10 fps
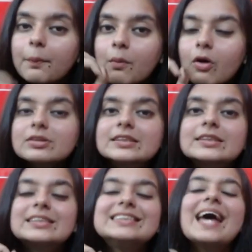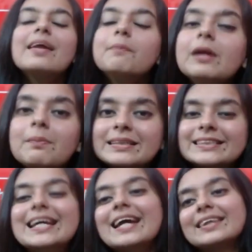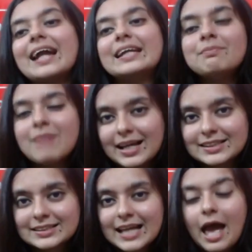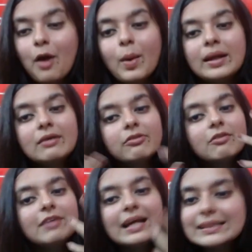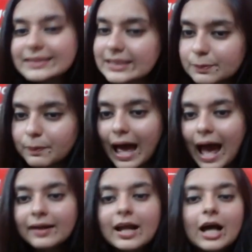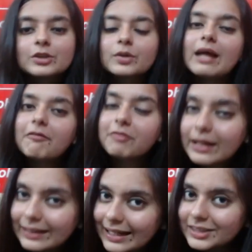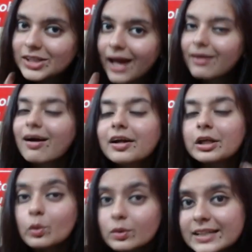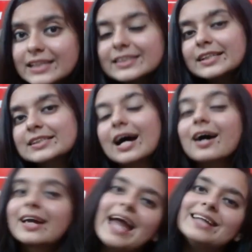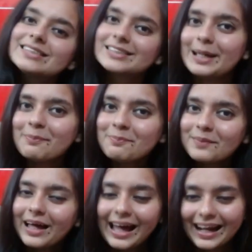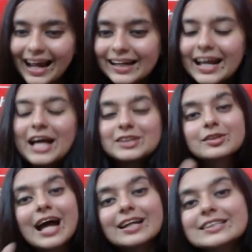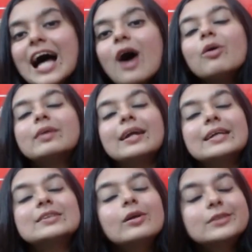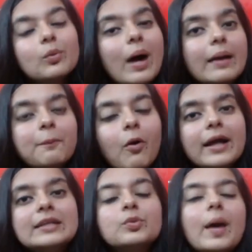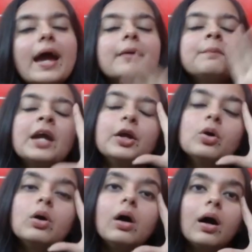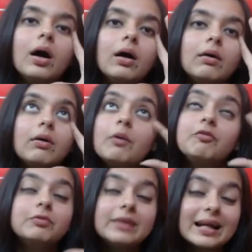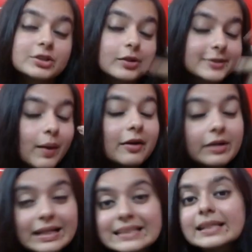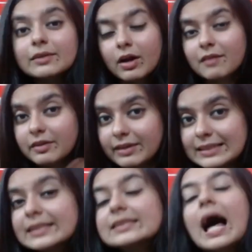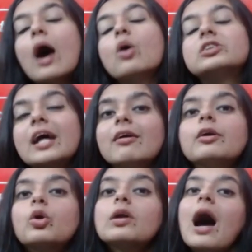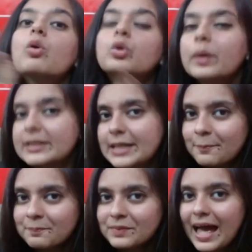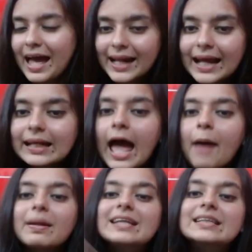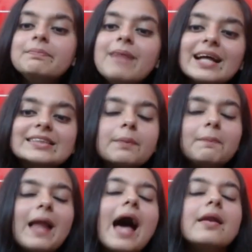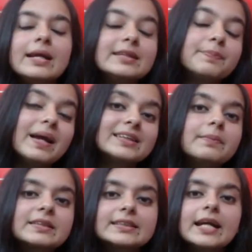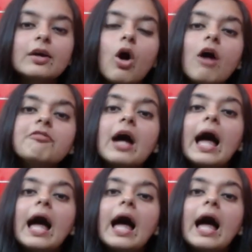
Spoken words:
most terrible mistake that he makes. When he reveals his plan, so definitely Gerrard uses it against him, right? So that is how, that is also one point where, you know, that is also one reason, one of the reasons how Gerrard could outwit him, right? Because he makes the plan, he makes the mistake of